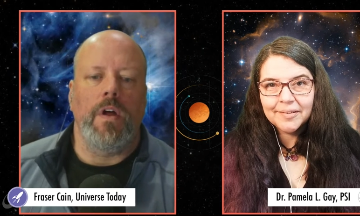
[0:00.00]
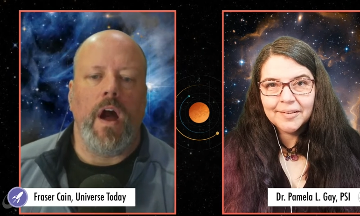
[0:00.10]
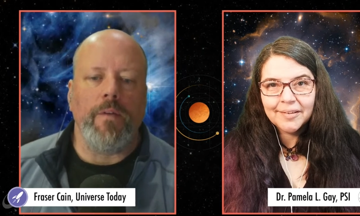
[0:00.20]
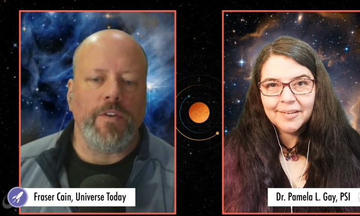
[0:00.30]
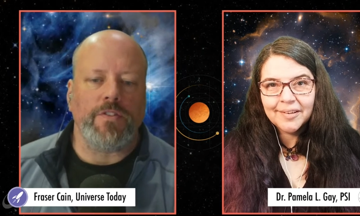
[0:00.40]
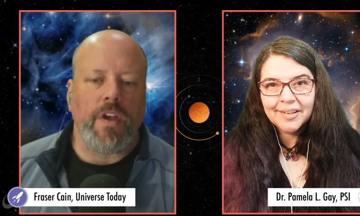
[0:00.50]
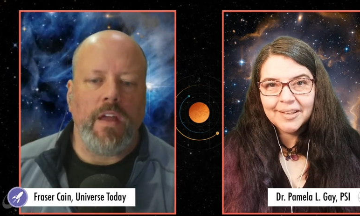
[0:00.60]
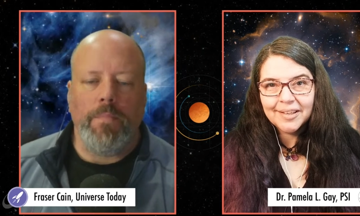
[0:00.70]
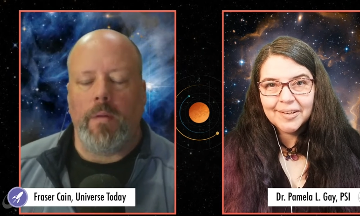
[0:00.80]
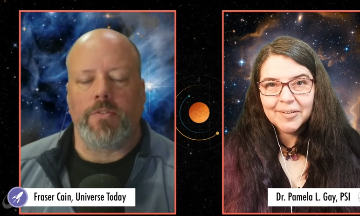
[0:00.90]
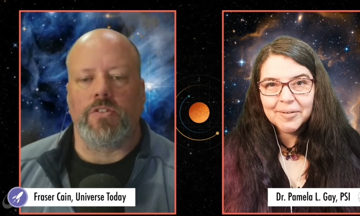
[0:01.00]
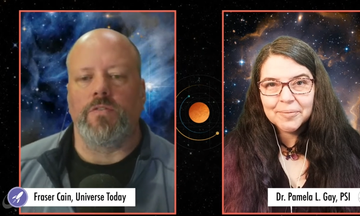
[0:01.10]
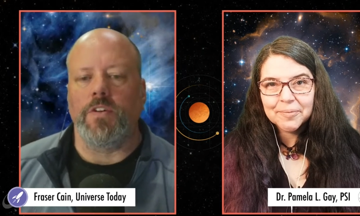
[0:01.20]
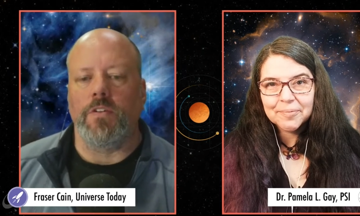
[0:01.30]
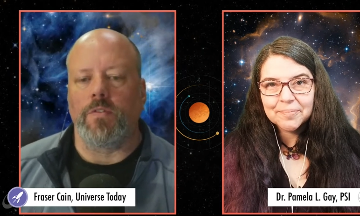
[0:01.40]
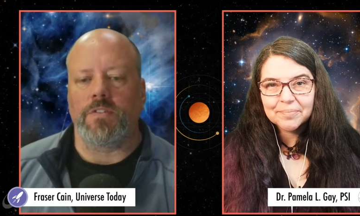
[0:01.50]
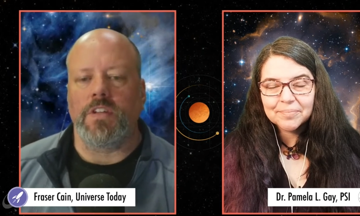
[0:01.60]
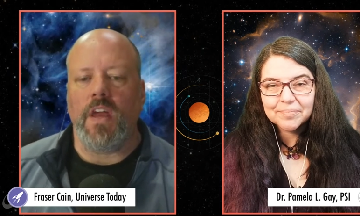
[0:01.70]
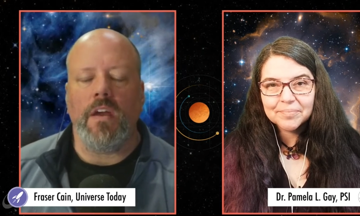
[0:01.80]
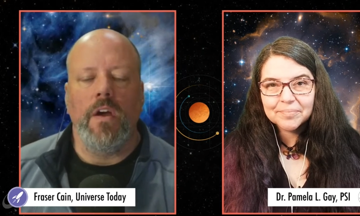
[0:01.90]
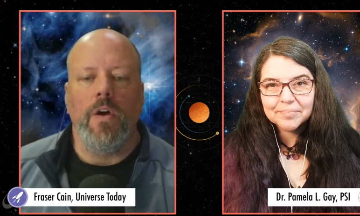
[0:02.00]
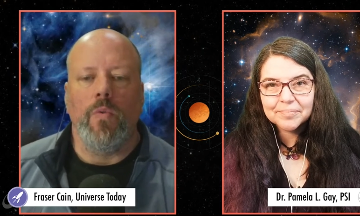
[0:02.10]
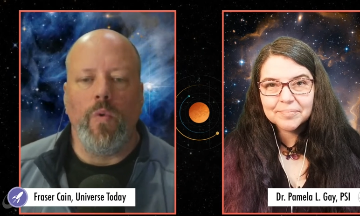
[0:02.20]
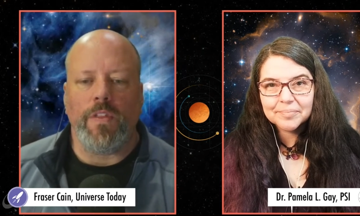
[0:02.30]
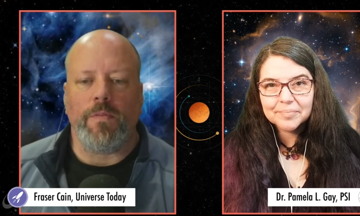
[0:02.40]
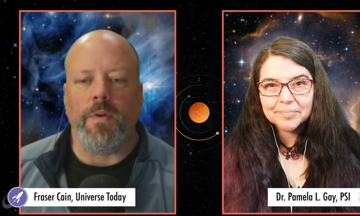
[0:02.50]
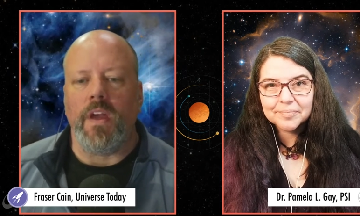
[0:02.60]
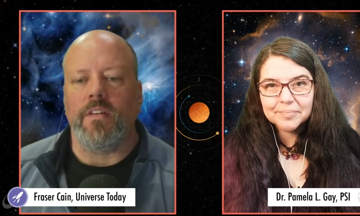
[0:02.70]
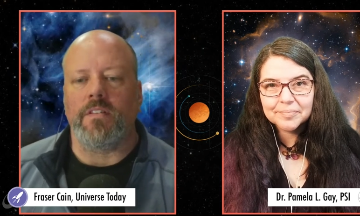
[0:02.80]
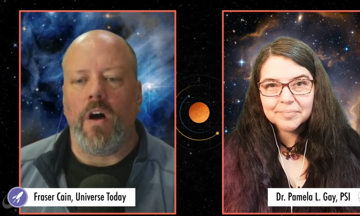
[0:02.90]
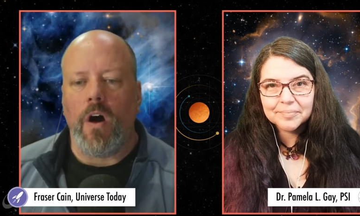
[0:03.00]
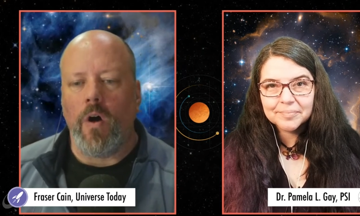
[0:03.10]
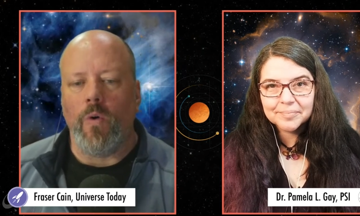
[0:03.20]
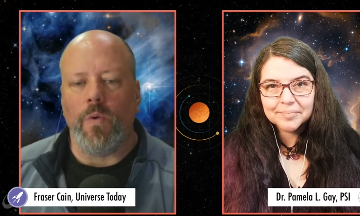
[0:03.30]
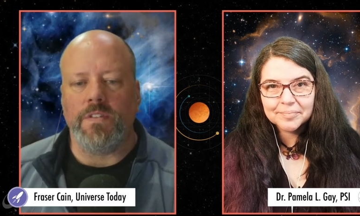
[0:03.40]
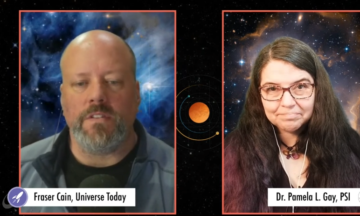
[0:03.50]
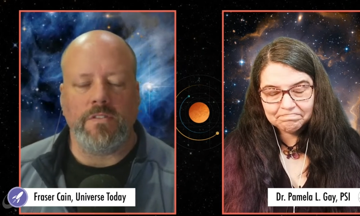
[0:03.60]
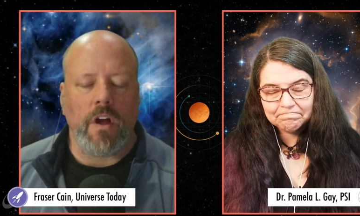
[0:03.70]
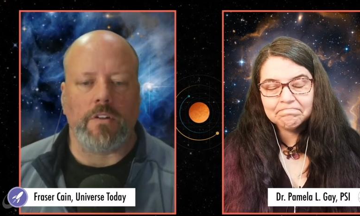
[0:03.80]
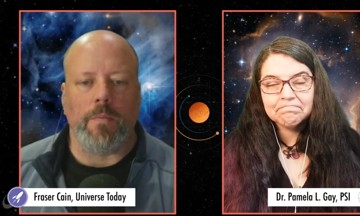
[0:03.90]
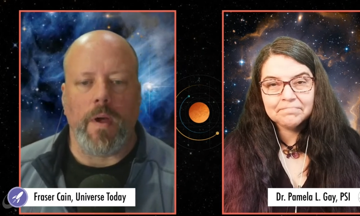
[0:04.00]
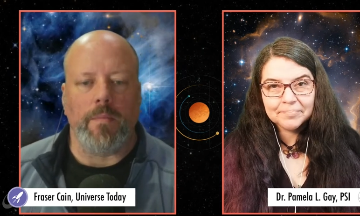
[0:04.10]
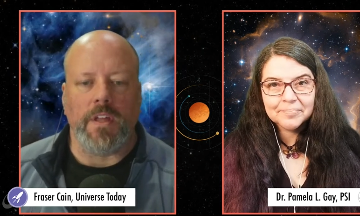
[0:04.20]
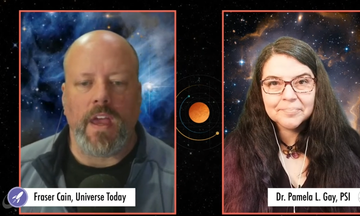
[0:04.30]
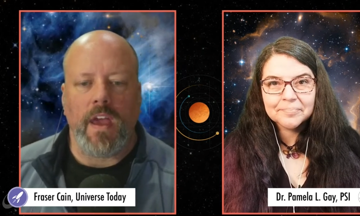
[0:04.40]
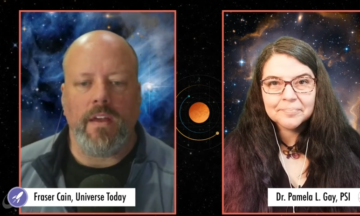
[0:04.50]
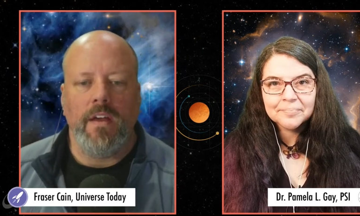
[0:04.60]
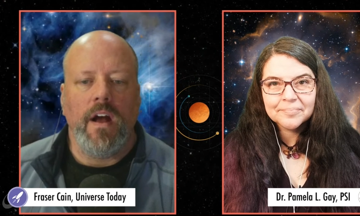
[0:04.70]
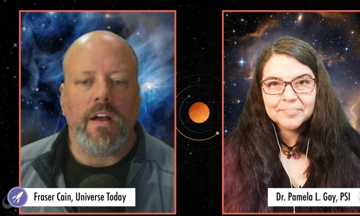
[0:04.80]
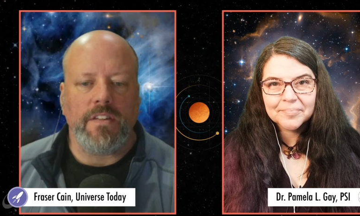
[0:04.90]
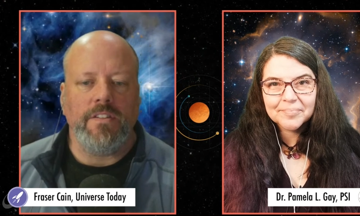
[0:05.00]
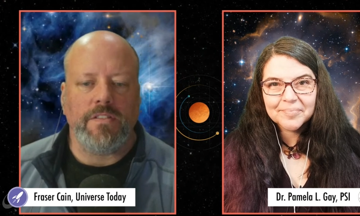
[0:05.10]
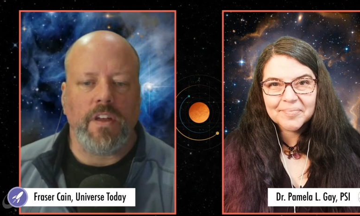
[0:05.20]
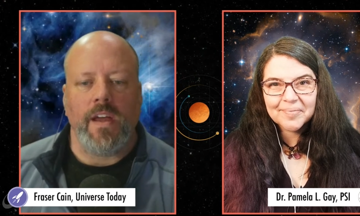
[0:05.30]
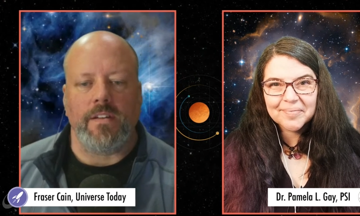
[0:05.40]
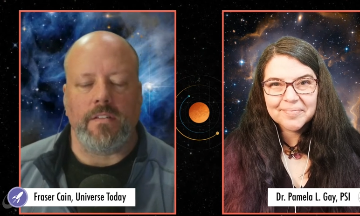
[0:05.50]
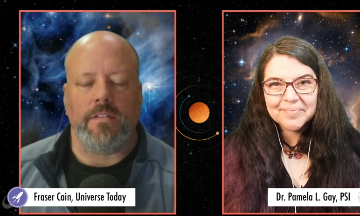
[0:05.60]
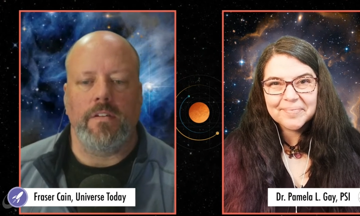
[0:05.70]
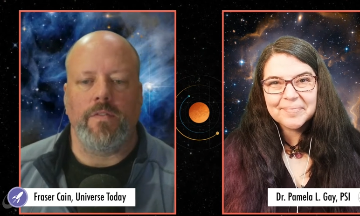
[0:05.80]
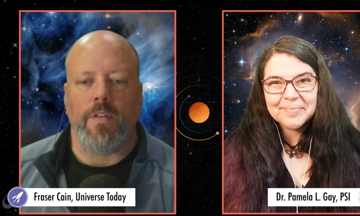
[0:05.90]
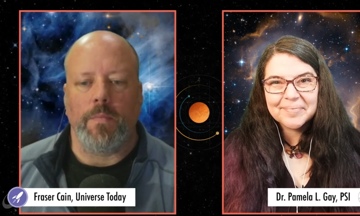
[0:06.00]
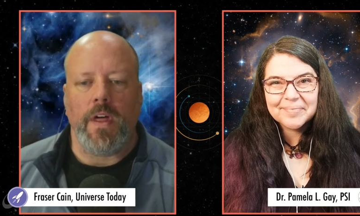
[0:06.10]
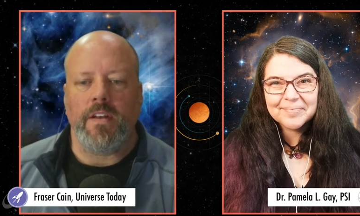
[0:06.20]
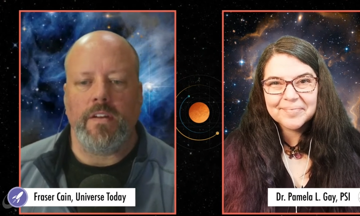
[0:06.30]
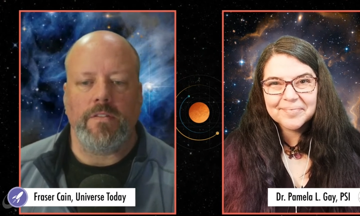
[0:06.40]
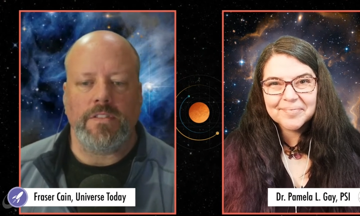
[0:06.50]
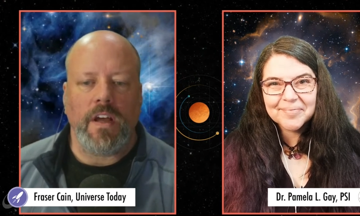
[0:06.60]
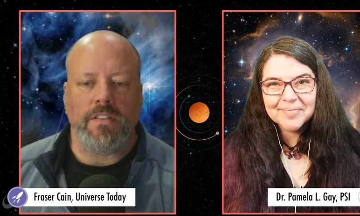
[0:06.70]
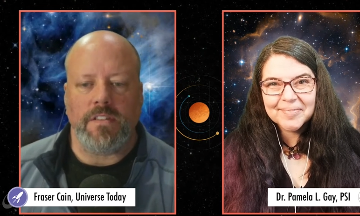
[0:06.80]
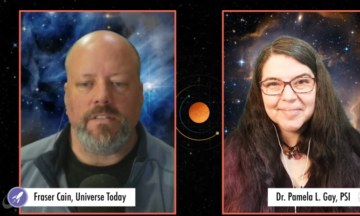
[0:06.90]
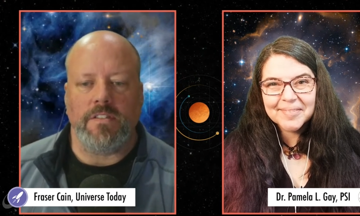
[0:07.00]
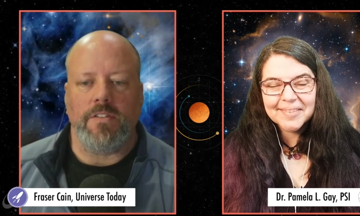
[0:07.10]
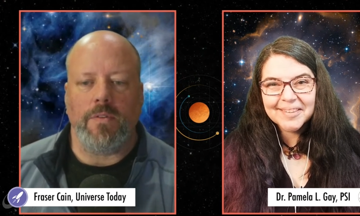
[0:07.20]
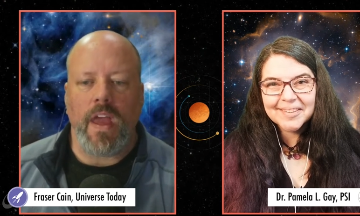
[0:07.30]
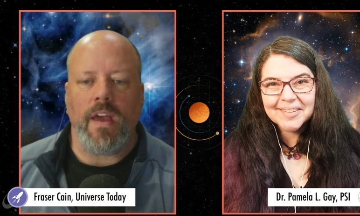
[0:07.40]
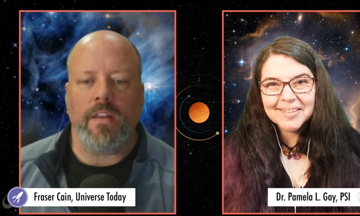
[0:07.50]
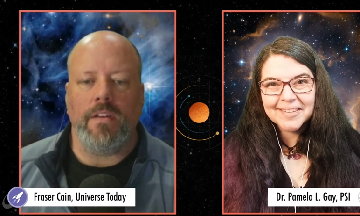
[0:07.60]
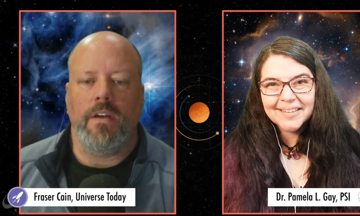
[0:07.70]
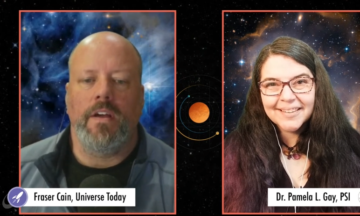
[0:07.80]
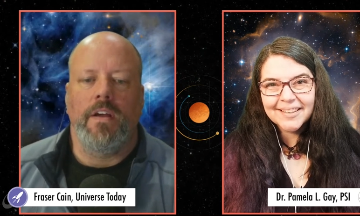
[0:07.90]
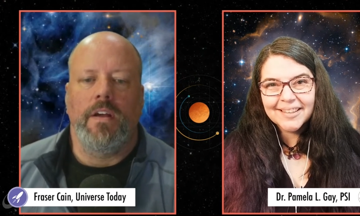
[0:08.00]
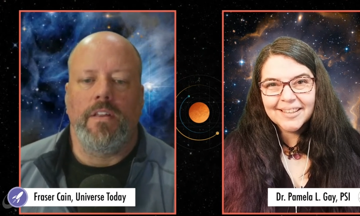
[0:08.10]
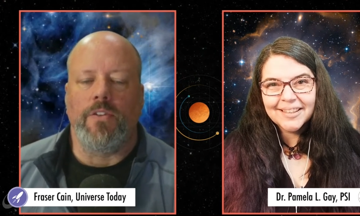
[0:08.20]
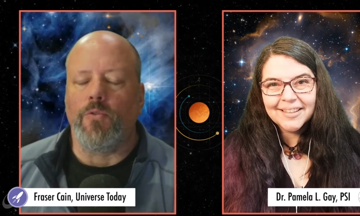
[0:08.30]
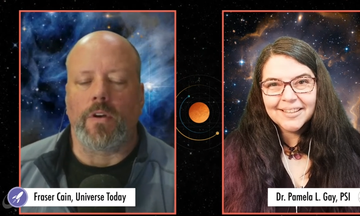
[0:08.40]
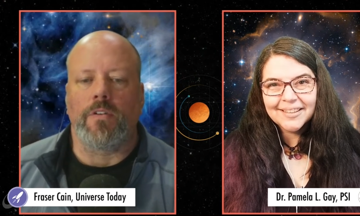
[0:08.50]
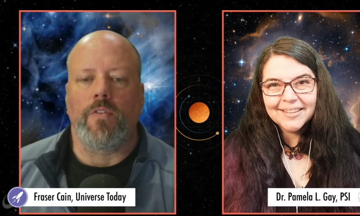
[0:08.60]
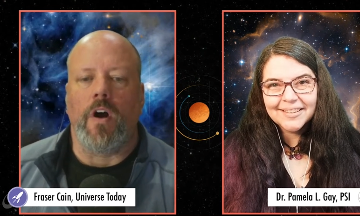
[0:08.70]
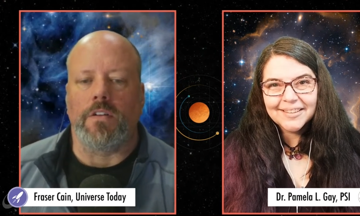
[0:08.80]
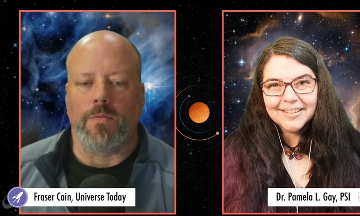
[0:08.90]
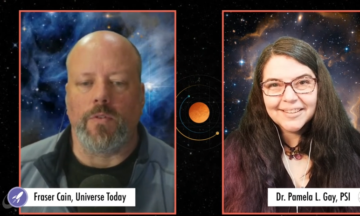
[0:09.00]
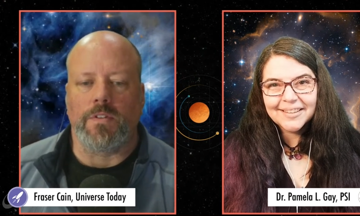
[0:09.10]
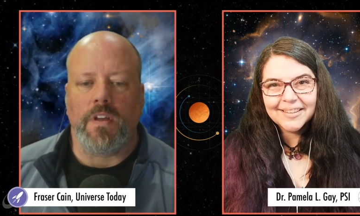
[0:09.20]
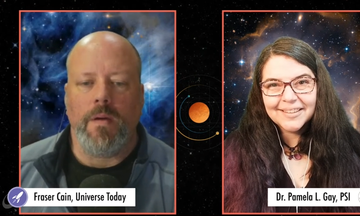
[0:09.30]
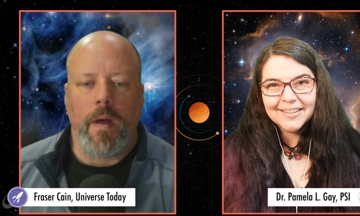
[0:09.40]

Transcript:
Speaker 1: I'm Fraser Cain, publisher of Universe Today. With me, as always, is Dr. Pamela Gay, a senior scientist for the Planetary Science Institute and the director of CosmoQuest. Hey,